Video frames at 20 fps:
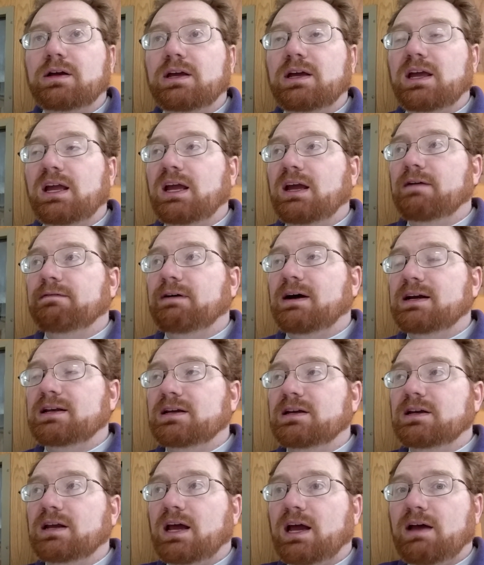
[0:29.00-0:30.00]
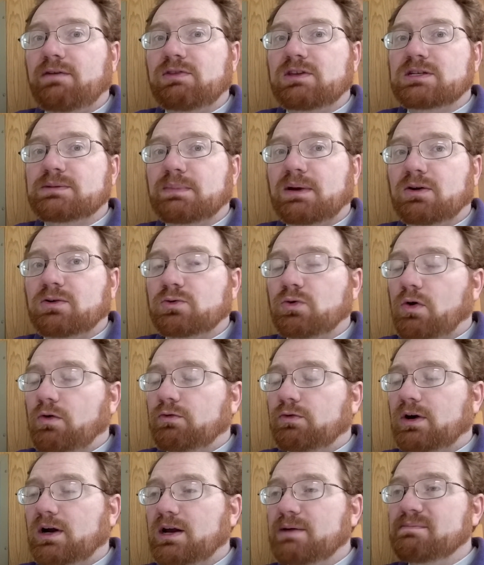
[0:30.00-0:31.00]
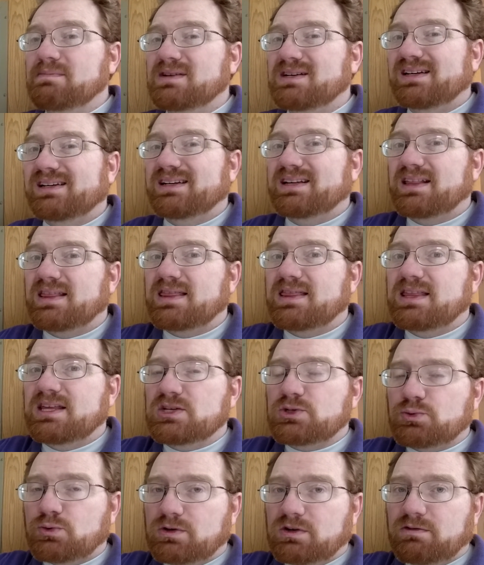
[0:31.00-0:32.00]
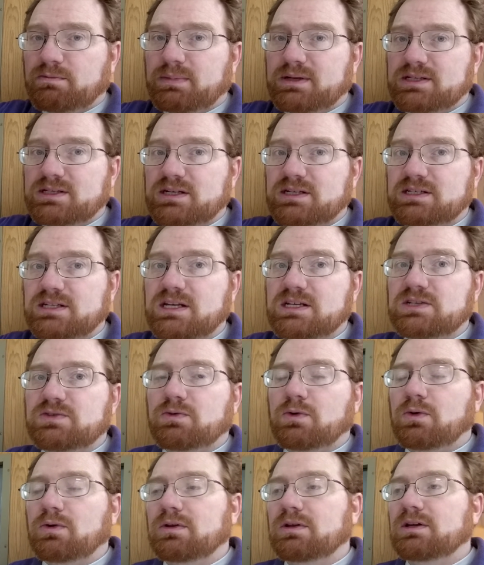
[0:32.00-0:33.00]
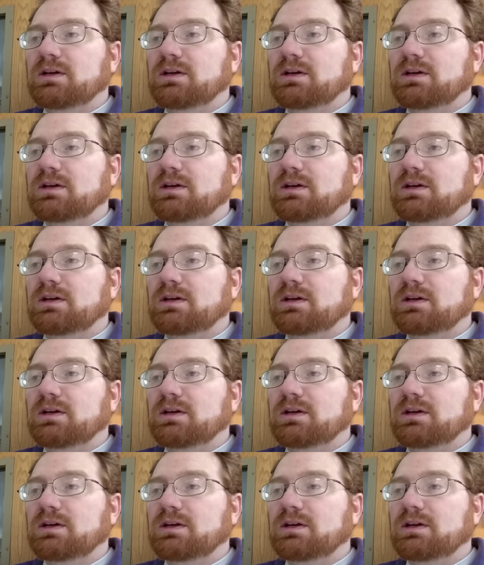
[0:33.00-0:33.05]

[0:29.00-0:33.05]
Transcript: If I didn't have this metal door frame, this wouldn't have been successful.